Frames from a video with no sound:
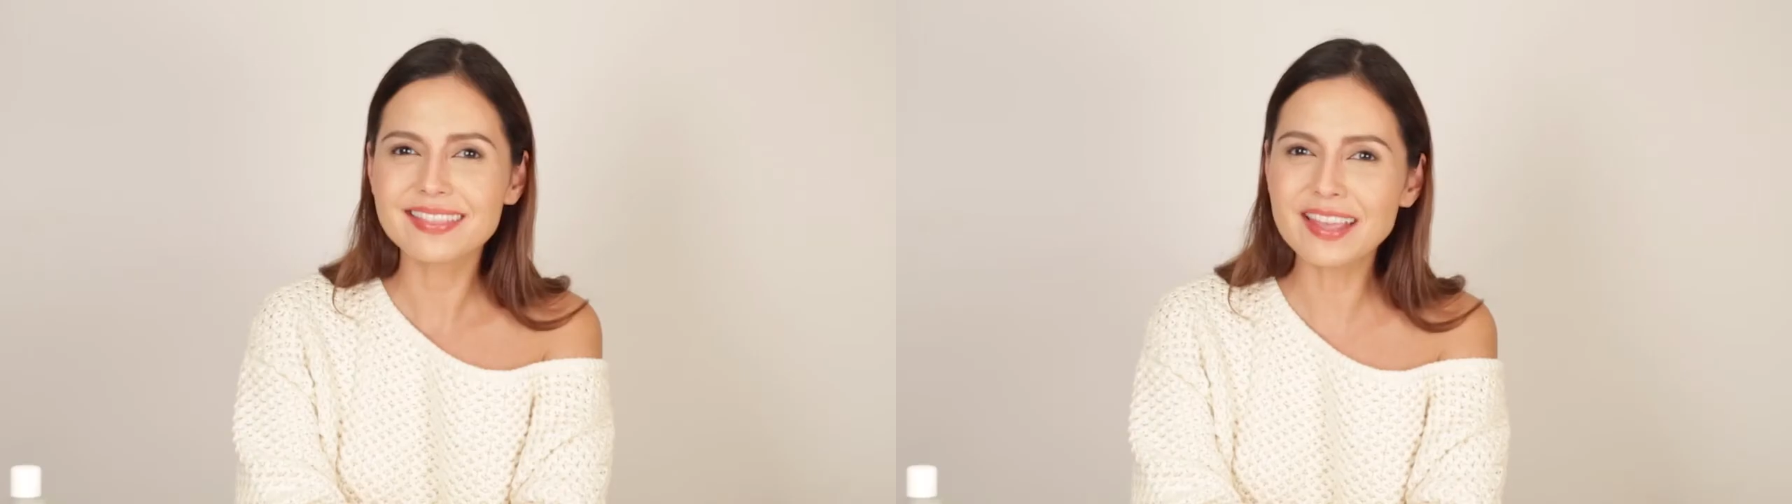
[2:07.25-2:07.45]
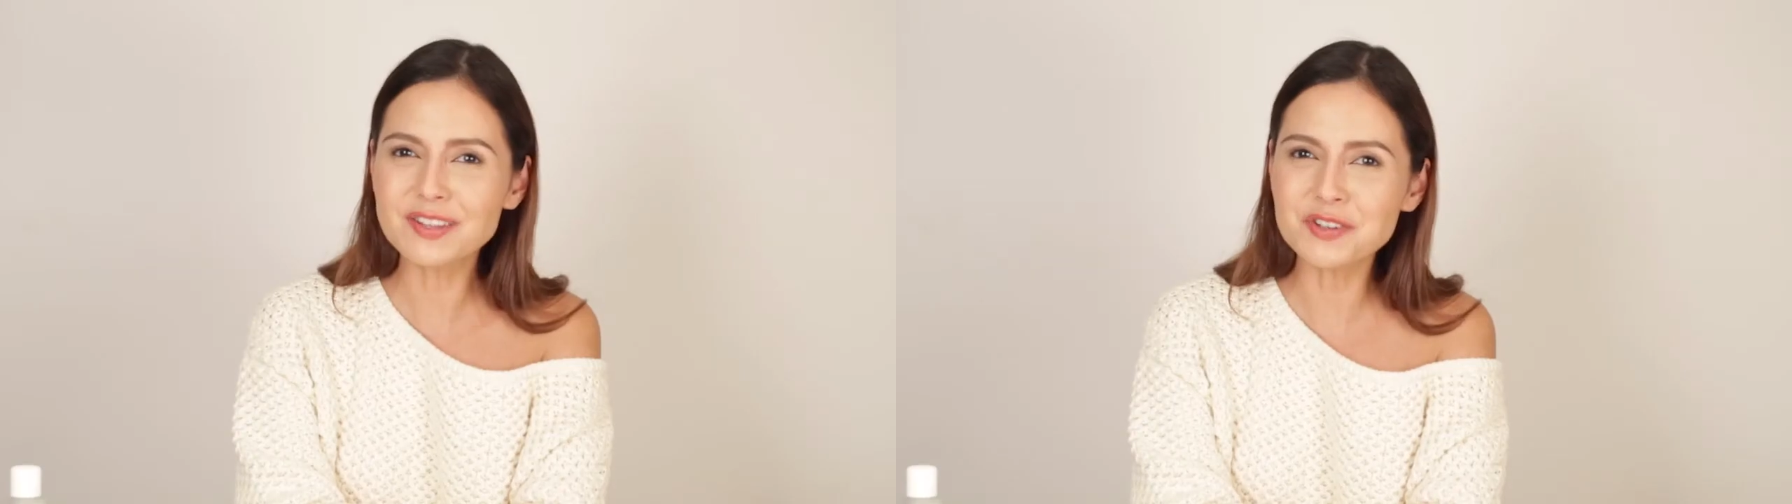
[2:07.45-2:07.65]

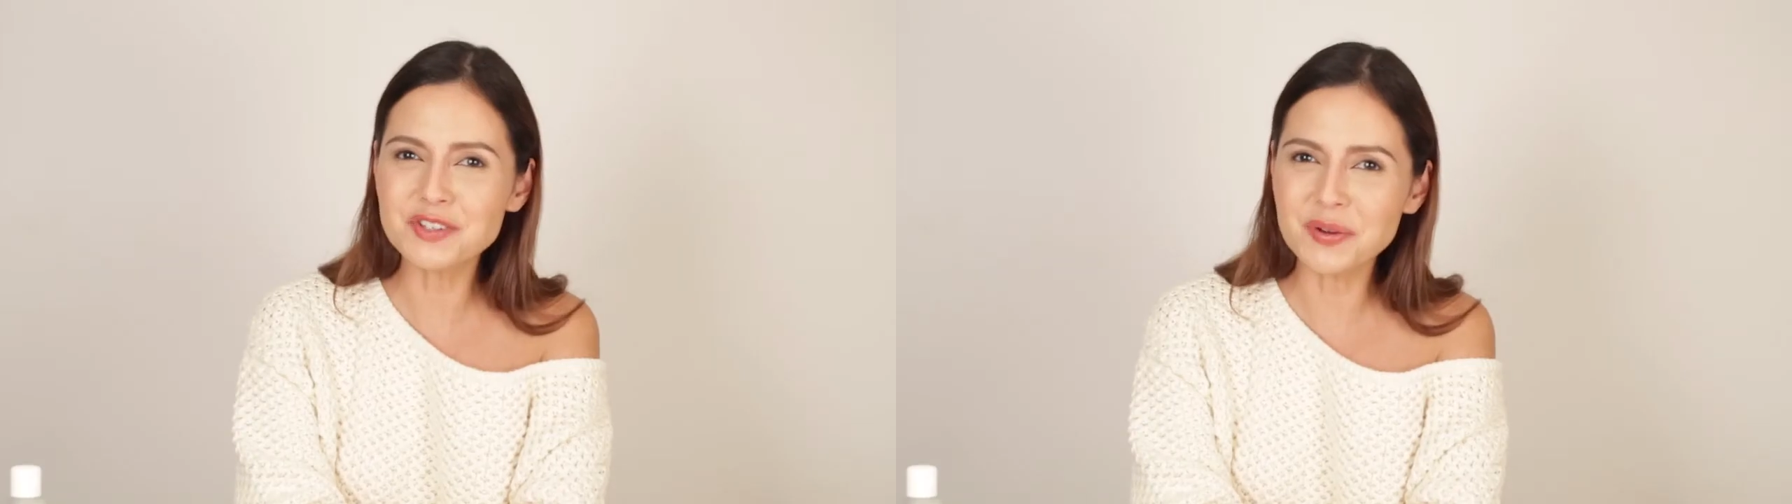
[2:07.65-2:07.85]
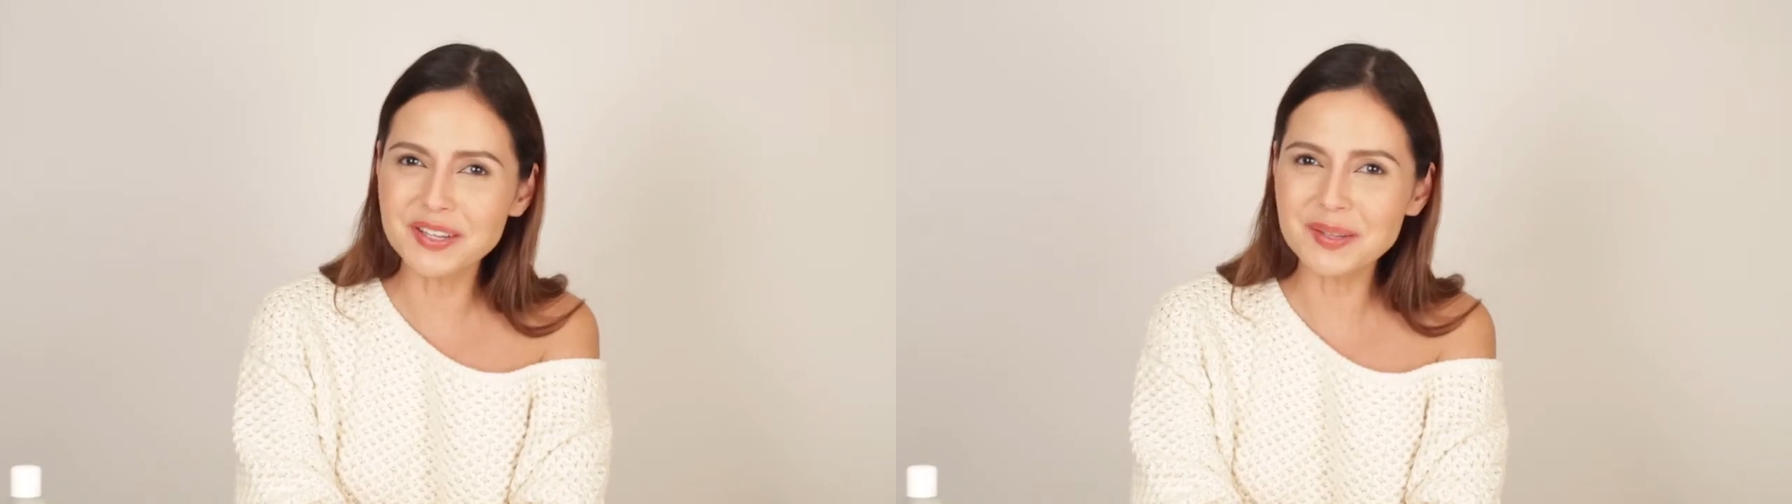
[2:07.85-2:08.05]
Thanks for
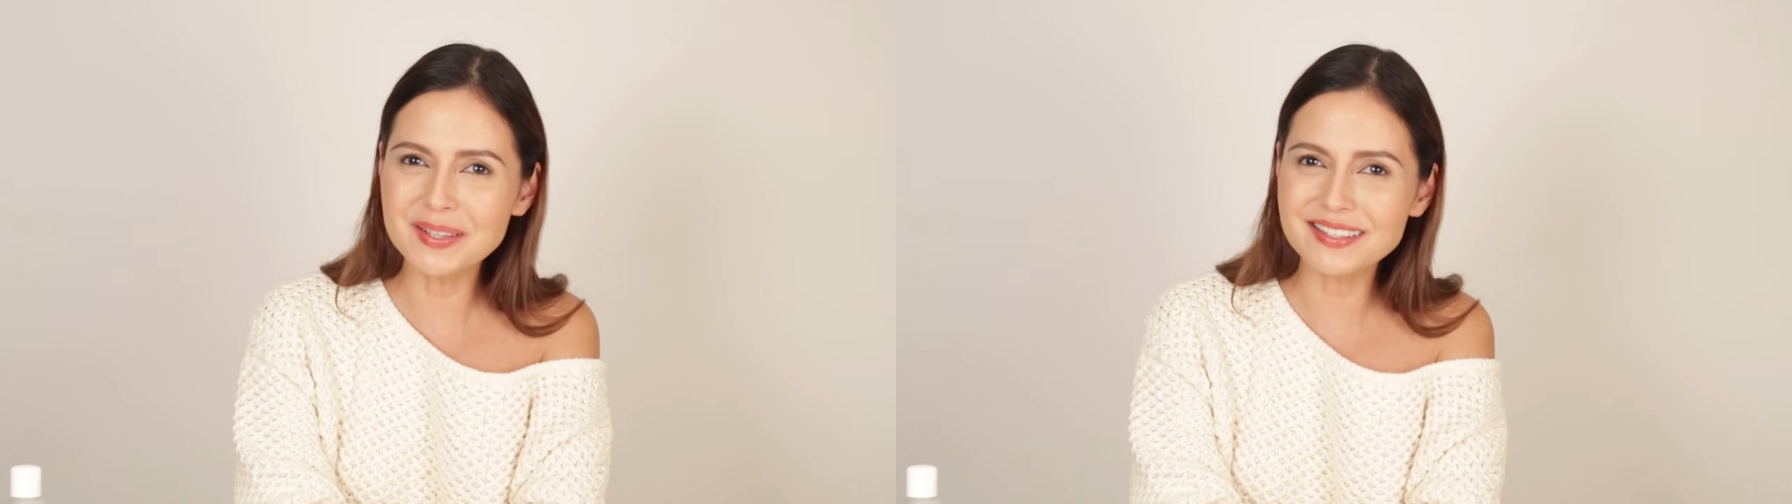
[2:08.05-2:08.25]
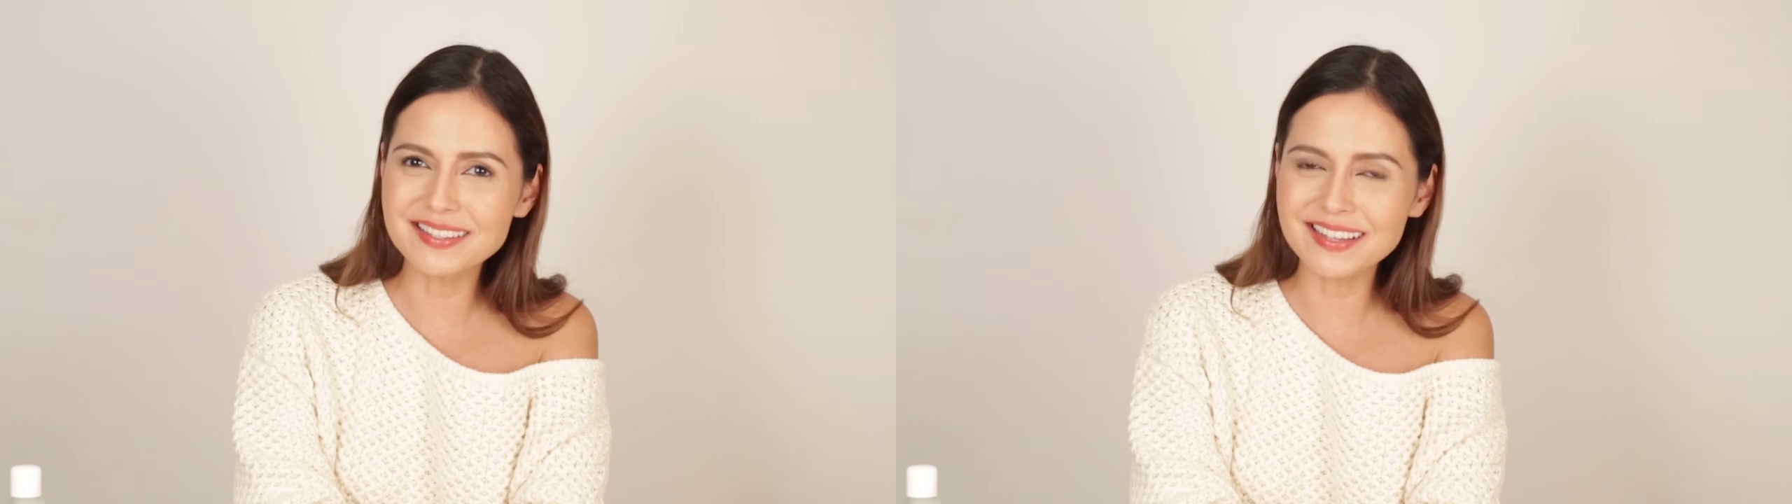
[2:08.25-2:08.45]

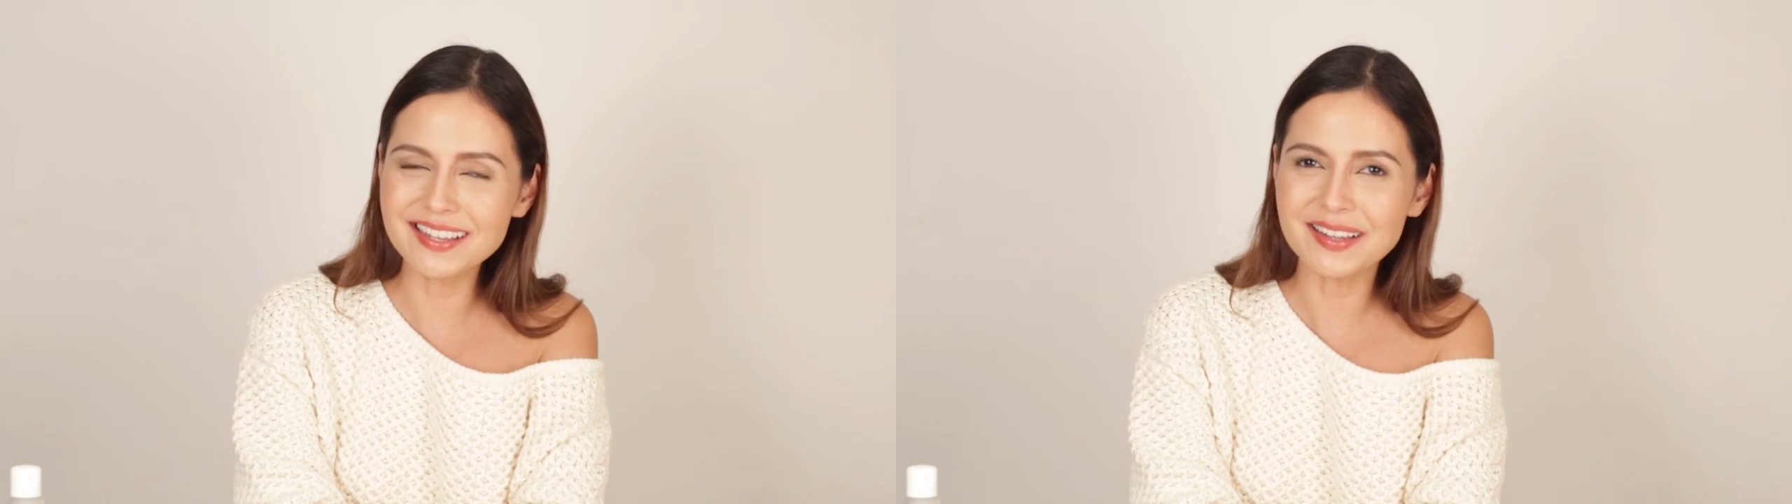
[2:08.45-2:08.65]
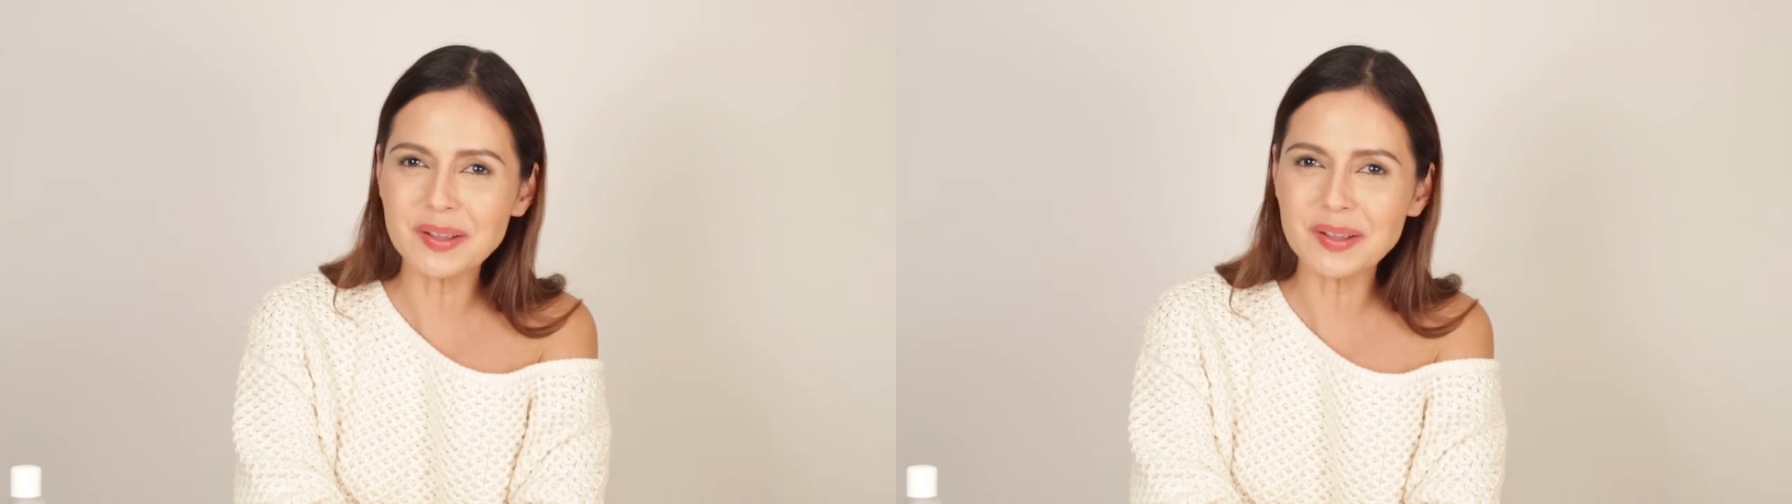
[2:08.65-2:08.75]
joining me today.